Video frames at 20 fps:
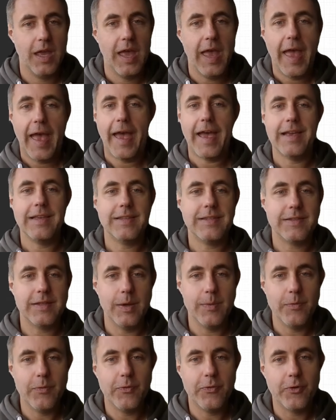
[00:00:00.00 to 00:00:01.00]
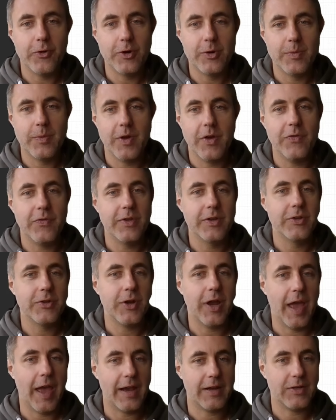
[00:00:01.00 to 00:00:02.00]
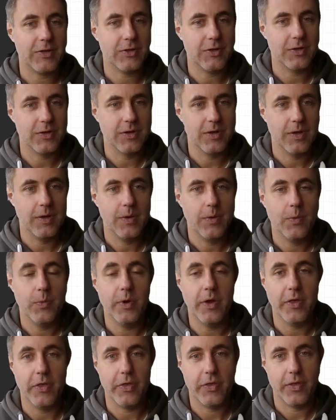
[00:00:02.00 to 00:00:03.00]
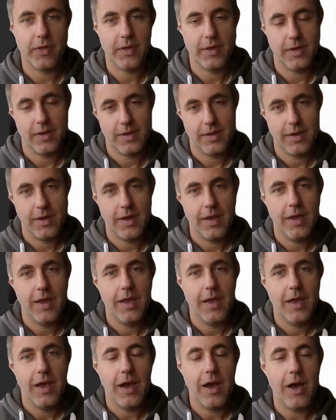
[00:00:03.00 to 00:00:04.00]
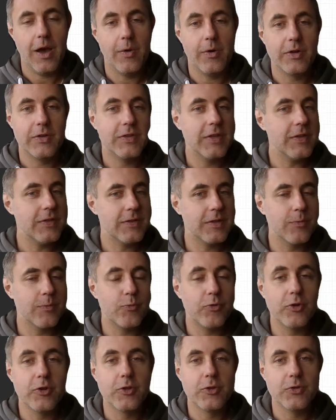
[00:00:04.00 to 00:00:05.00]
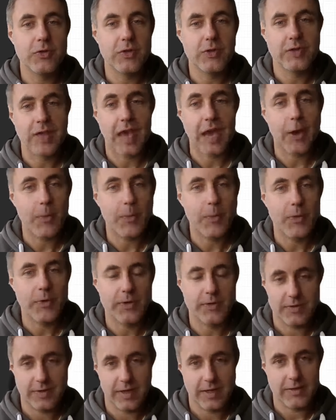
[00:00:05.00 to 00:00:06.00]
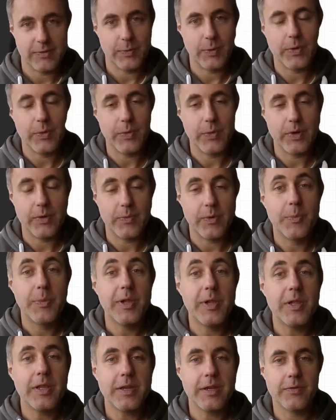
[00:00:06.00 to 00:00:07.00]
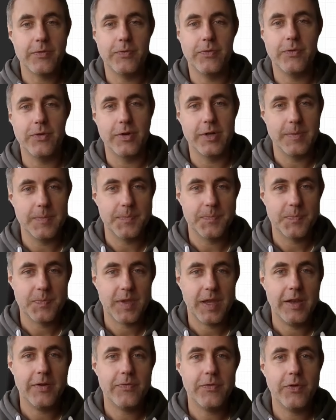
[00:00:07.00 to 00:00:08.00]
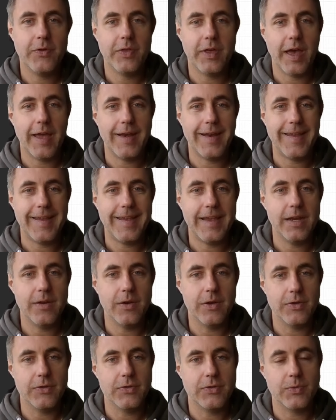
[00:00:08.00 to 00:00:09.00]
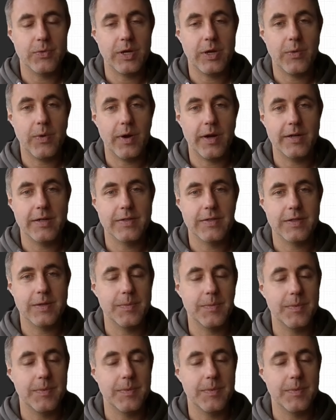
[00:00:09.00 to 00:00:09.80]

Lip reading: has some form of interaction with. Our system produces outputs, that's what we're building it for, and for that it also requires some